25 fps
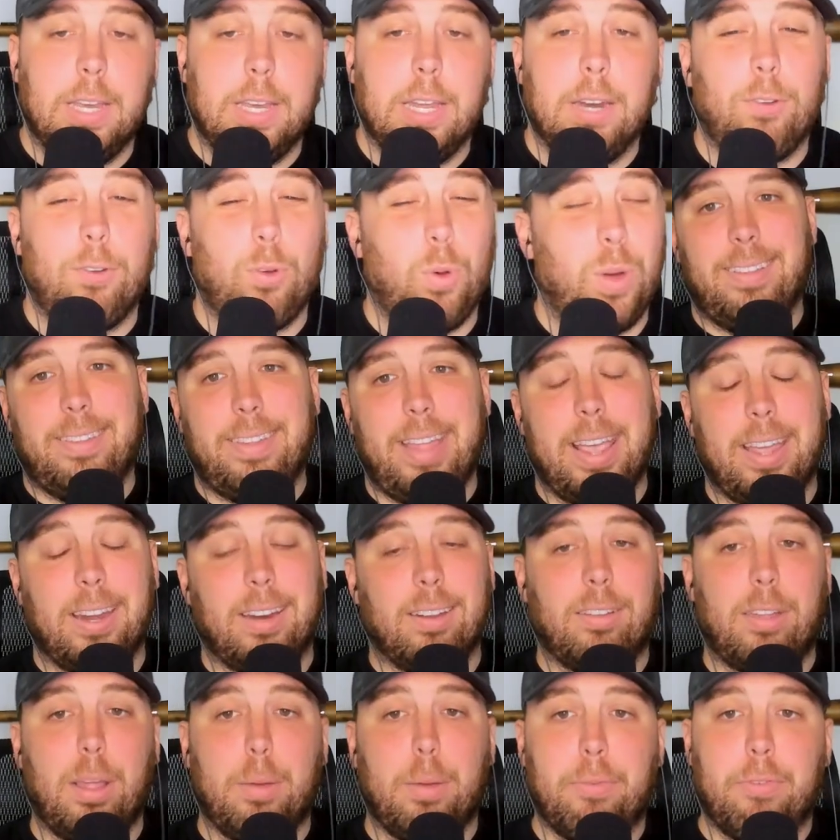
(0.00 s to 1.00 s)
And if you want to take it a
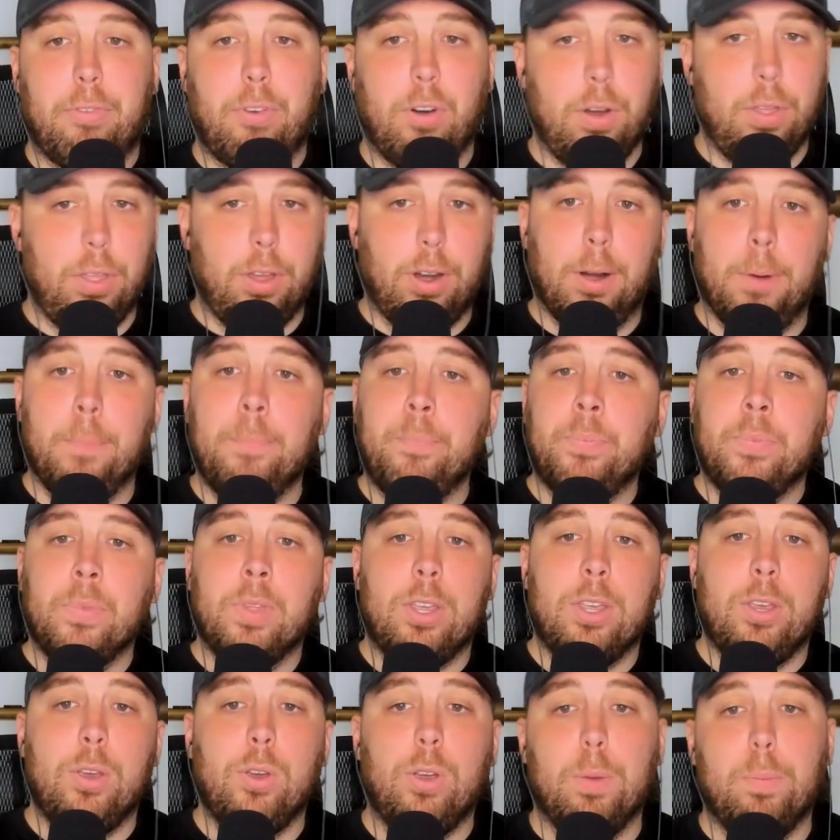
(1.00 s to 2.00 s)
step further,
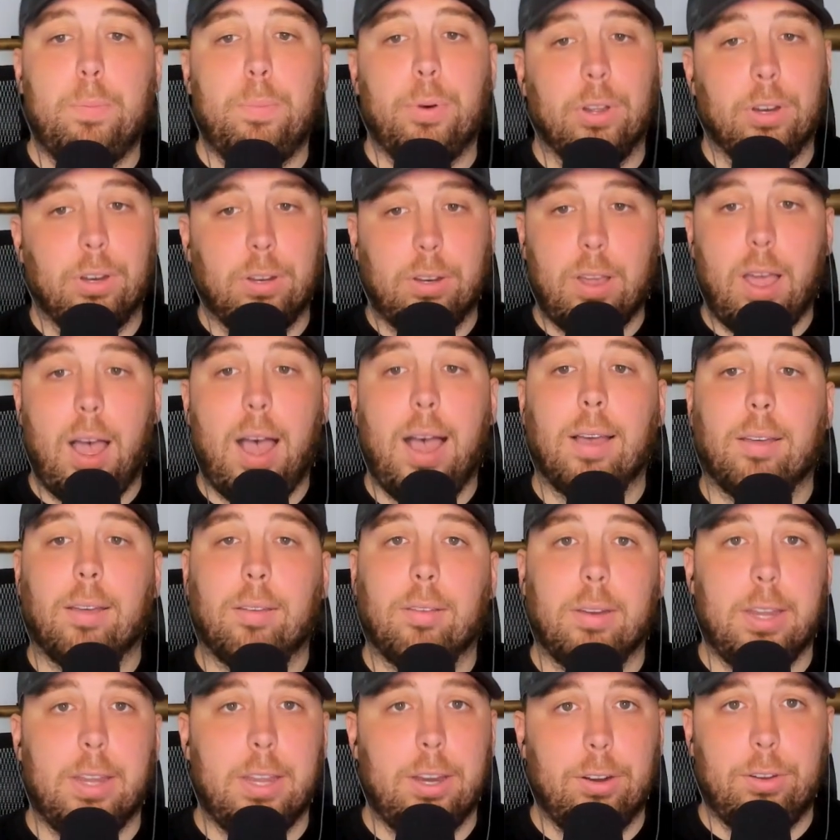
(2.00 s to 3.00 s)
you can put COGS
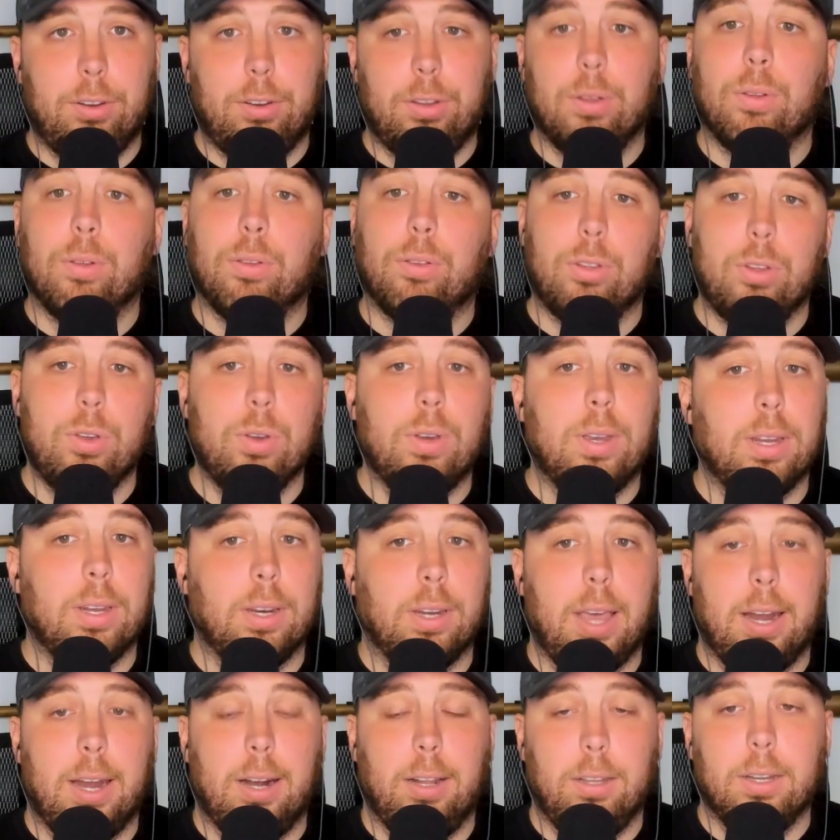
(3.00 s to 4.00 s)
in here too, so you can
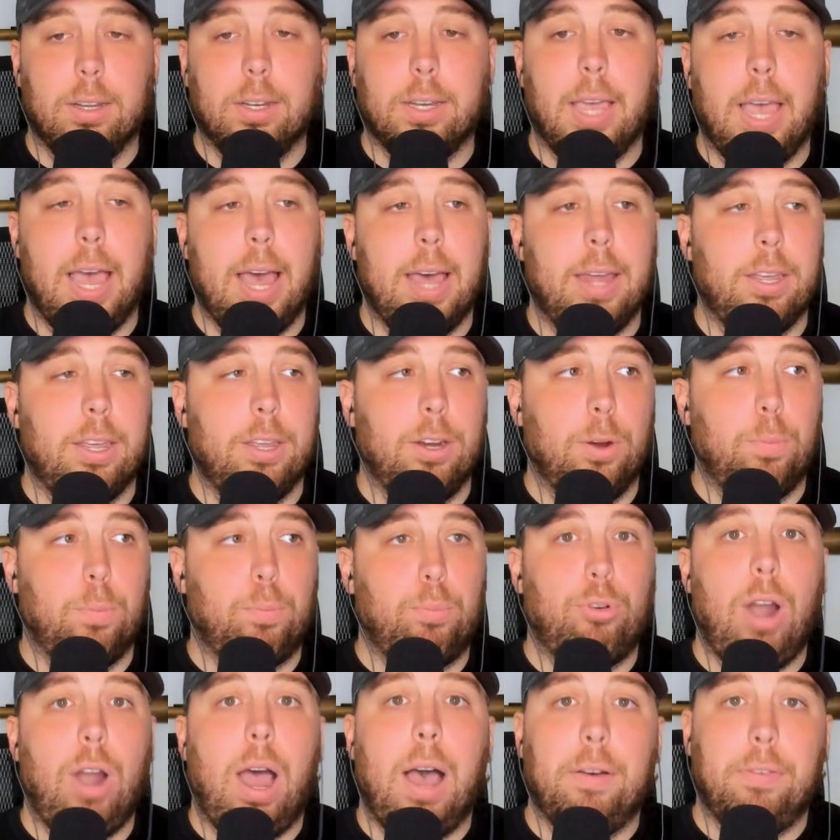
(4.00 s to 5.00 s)
kind of look at
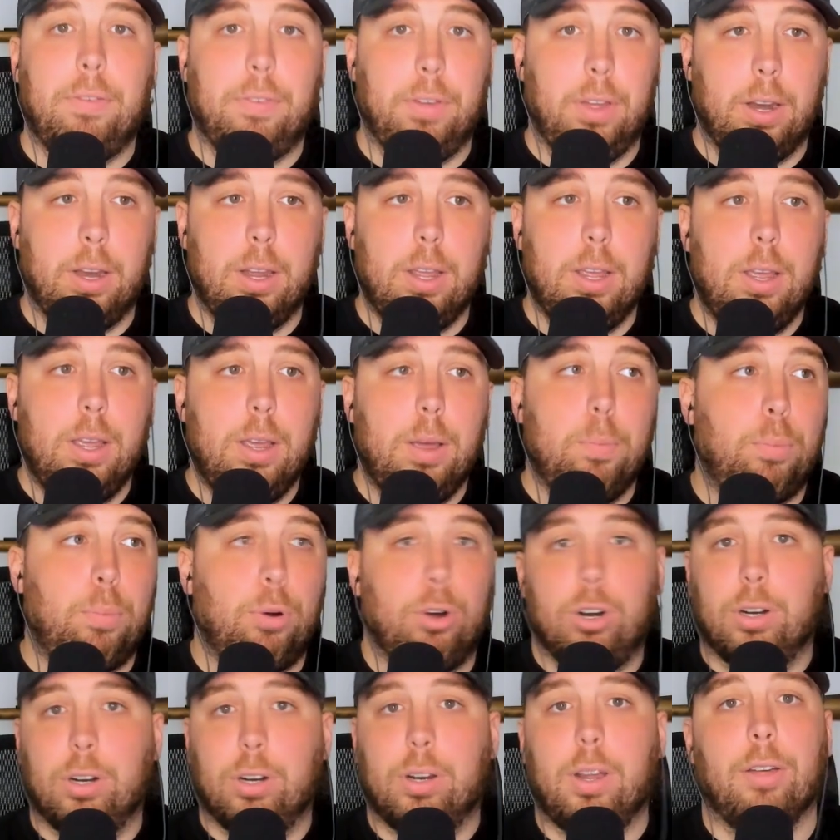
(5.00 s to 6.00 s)
profit
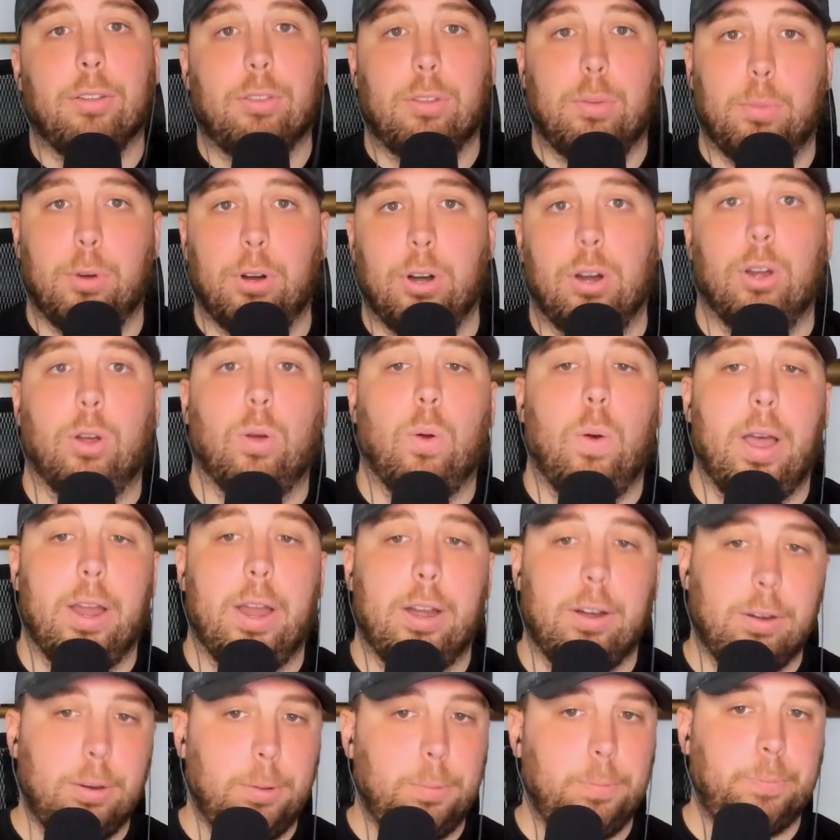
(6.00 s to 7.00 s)
per customer
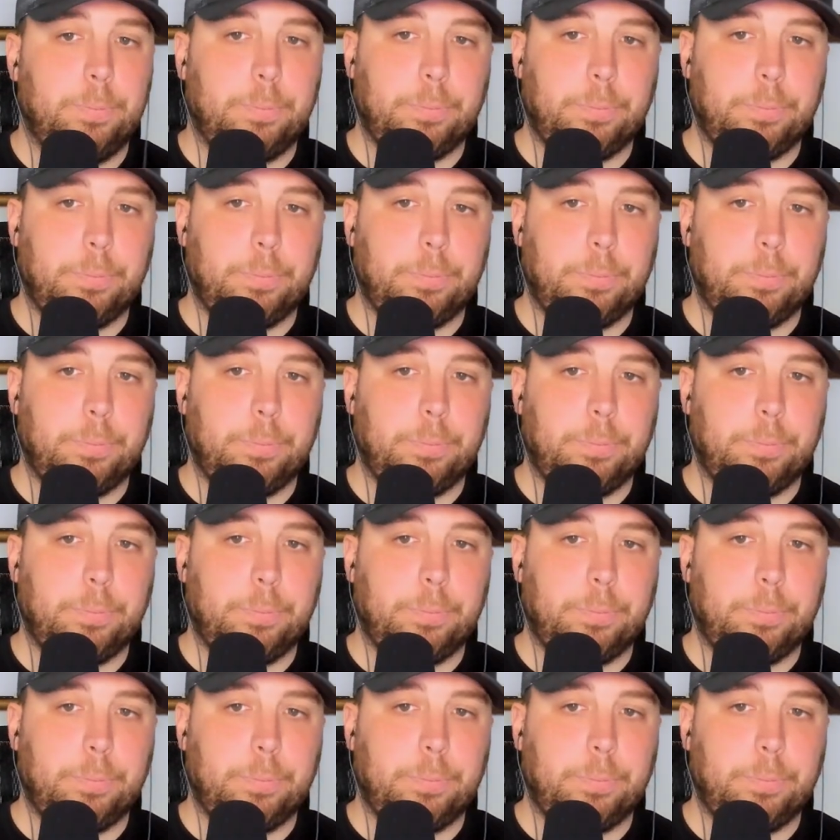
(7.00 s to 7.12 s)
acquired.